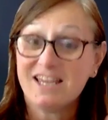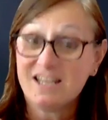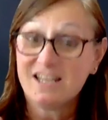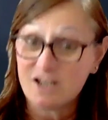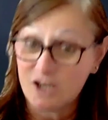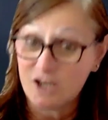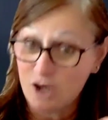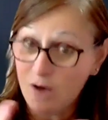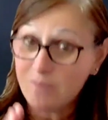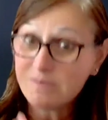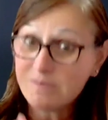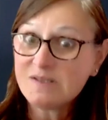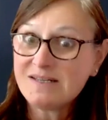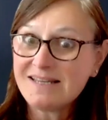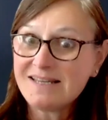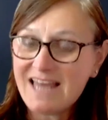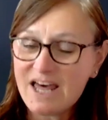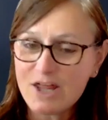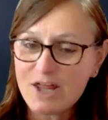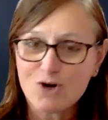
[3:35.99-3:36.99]
it
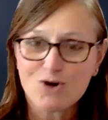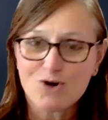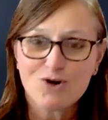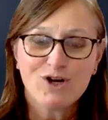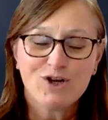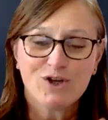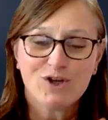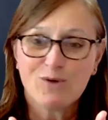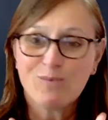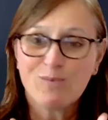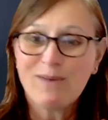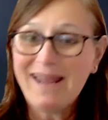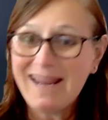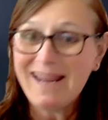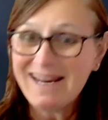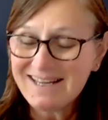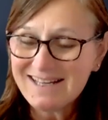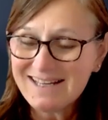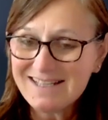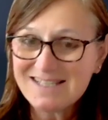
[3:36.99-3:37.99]
comes together, your
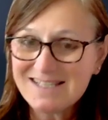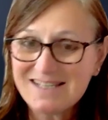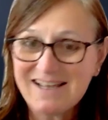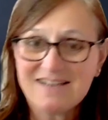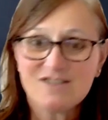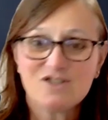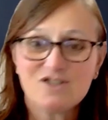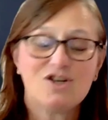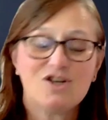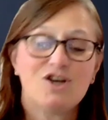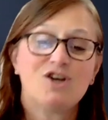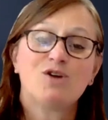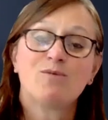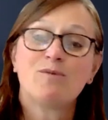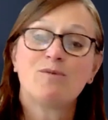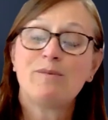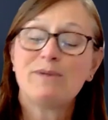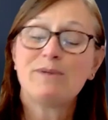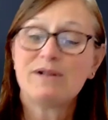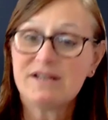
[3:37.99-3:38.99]
pain gets less,
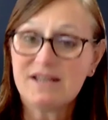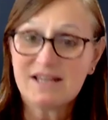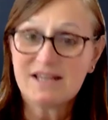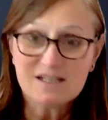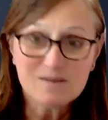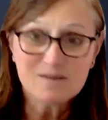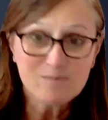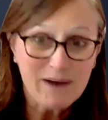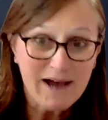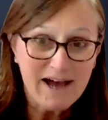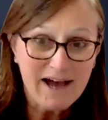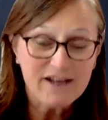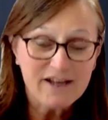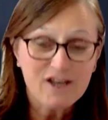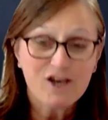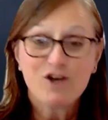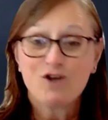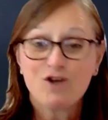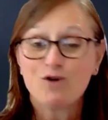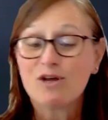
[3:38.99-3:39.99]
your mobility gets
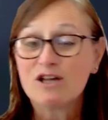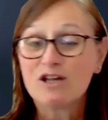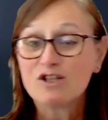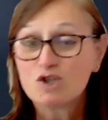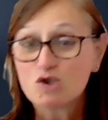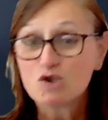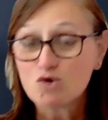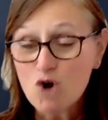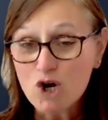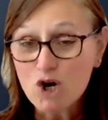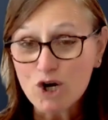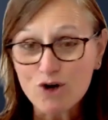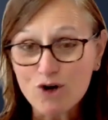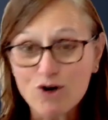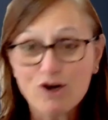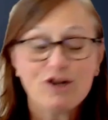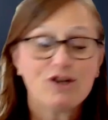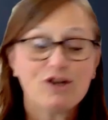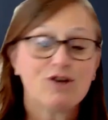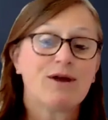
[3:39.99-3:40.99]
back, you get
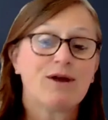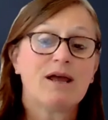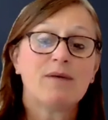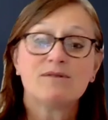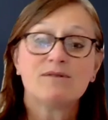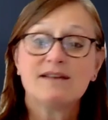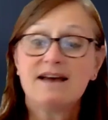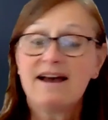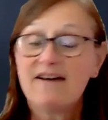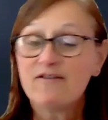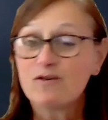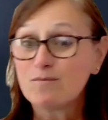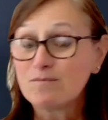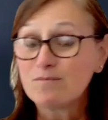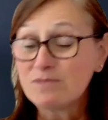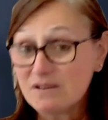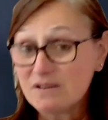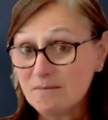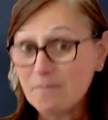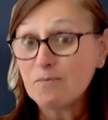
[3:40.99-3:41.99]
stronger, you're able to have
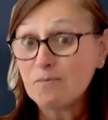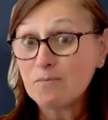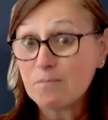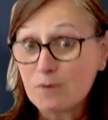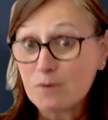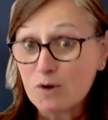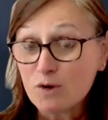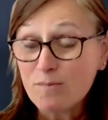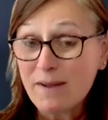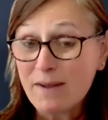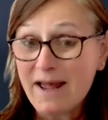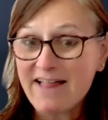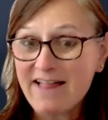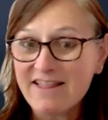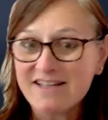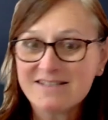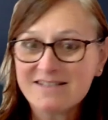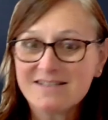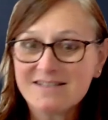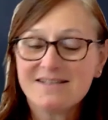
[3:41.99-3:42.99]
good
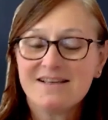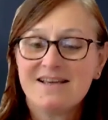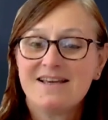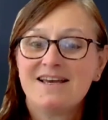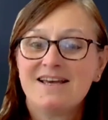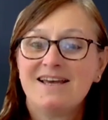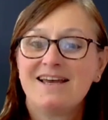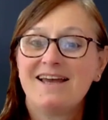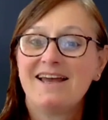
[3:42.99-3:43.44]
balance